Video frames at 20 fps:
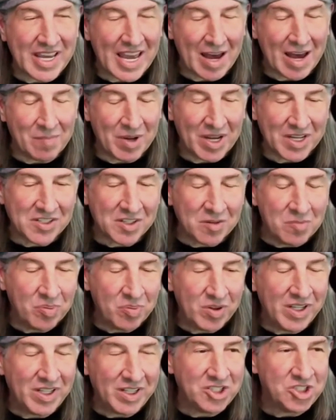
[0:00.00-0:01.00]
gamma, has
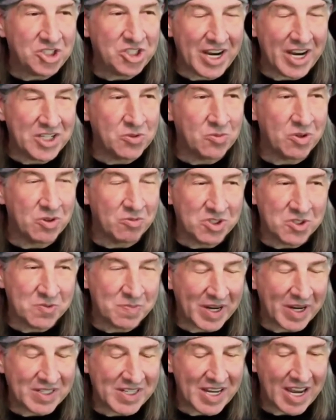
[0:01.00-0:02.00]
completely changed with
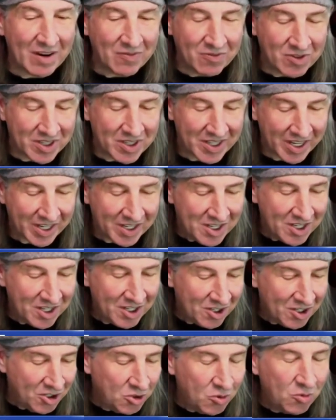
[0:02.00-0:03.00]
respect to everything.
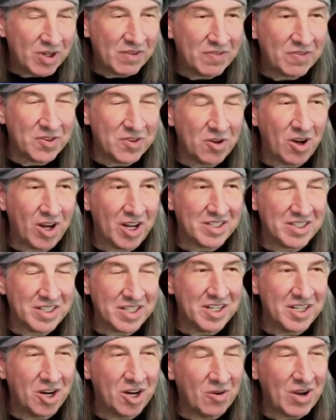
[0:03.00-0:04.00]
Who would have
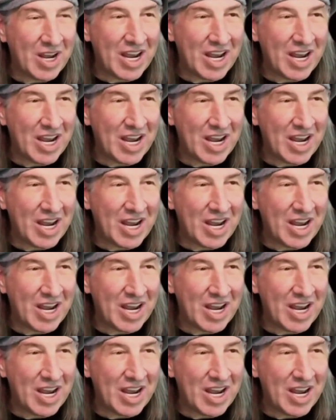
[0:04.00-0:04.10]
thought, who